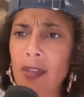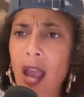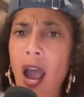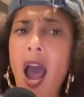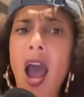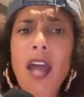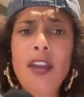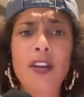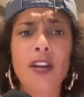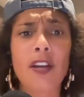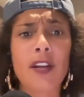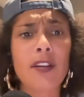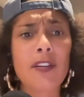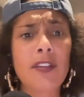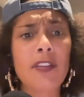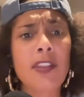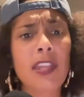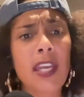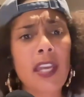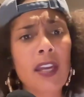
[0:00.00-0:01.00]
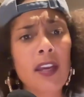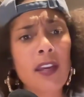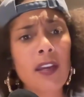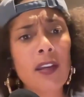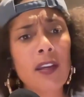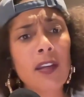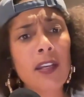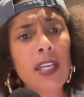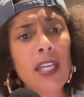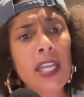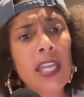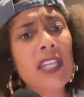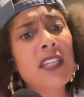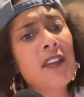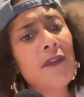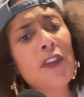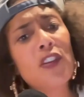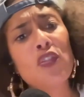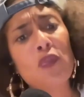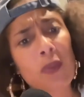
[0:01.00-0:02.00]
honor their
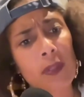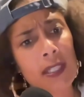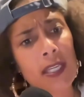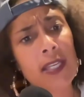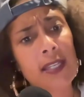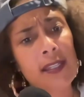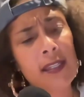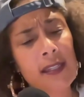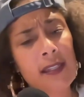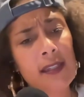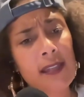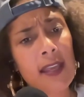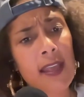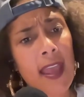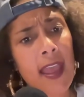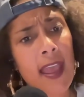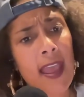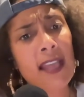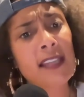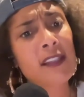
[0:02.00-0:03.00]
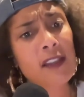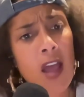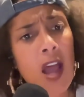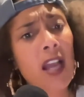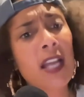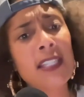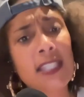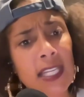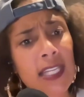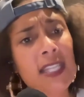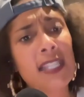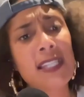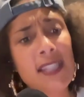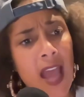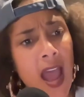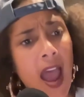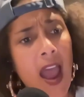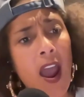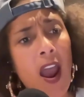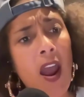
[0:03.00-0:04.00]
individualness as long as it is
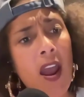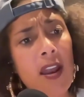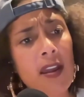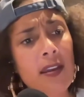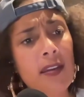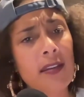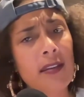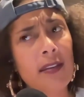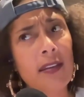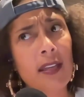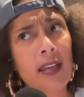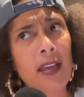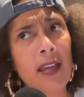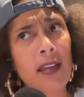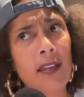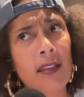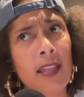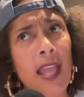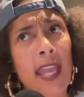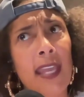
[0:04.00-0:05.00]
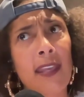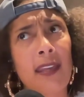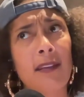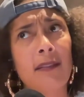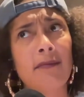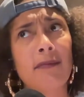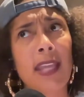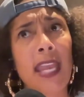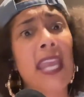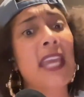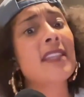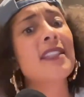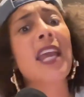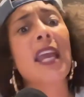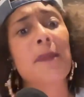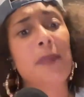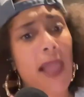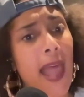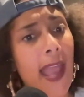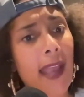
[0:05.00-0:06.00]
not like
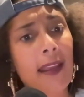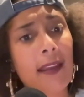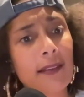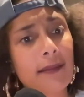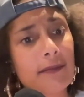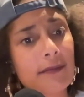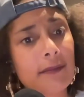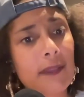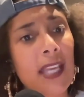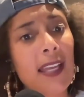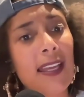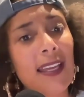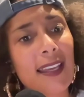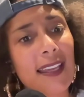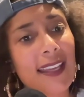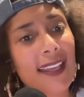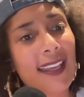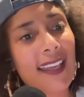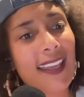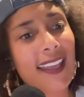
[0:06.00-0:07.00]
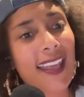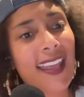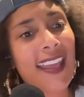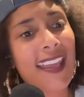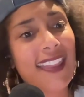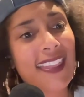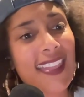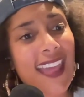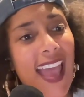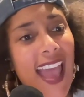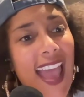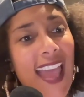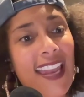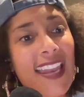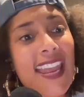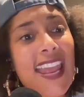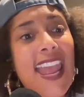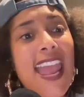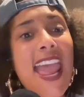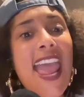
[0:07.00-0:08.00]
anti-Black.
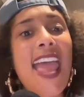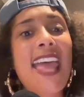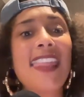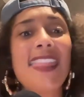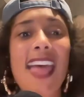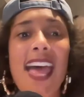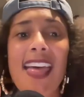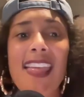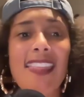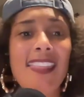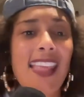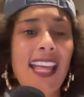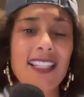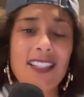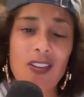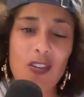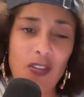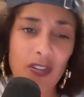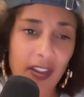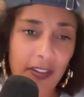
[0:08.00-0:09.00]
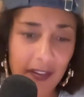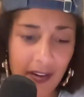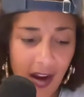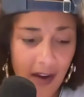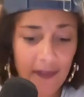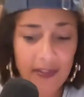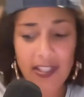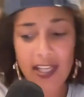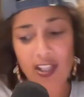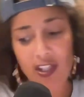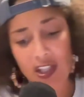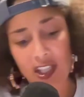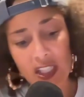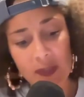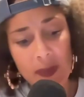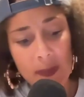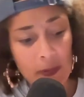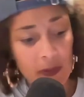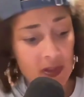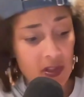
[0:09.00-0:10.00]
That's a whole other conversation because
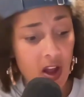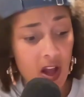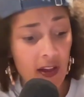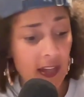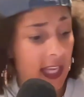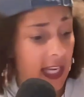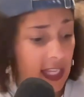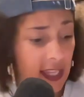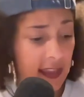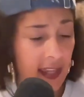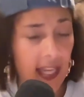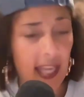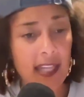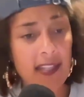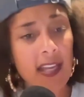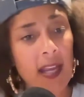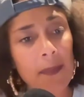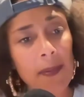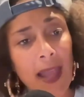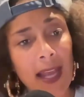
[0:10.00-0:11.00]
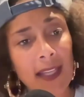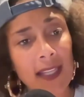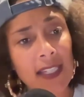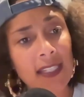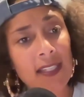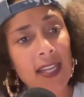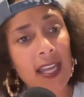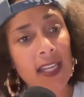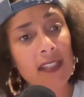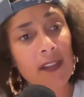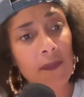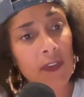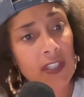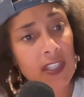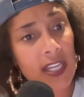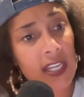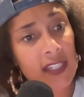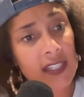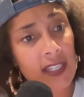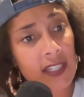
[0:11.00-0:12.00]
people is calling anything anti-Black these days if it
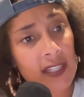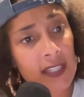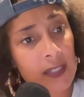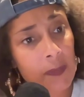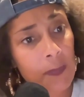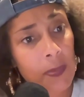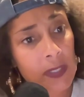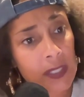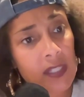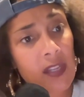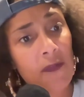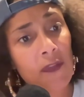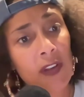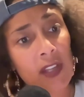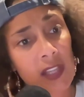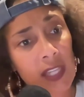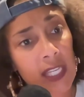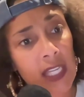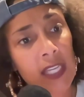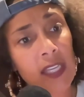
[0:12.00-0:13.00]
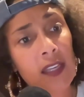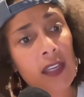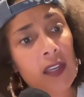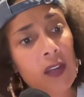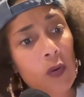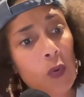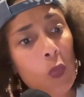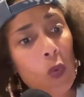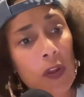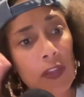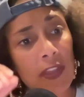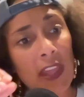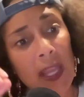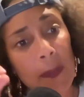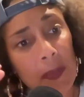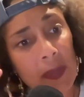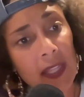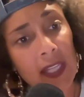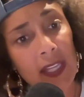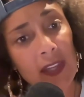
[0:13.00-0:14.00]
isn't specifically what
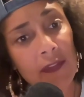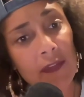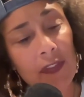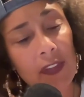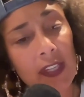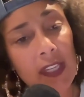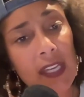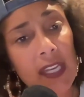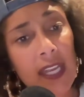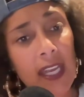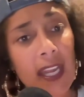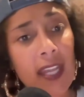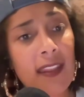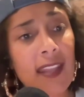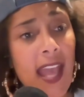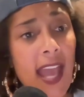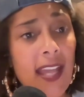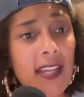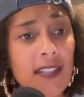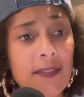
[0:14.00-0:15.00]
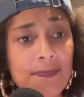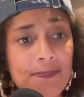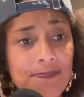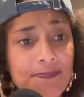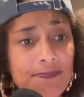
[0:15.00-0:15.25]
they believe. And that